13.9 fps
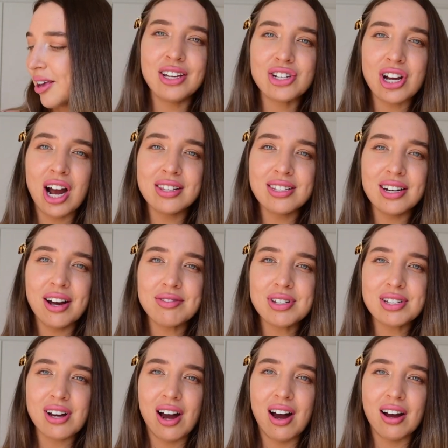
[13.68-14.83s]
Enchanted After
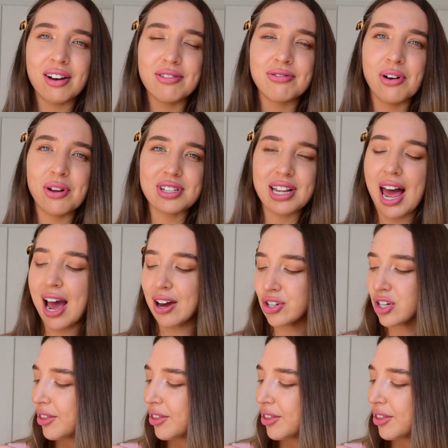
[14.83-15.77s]
Dark False Lash.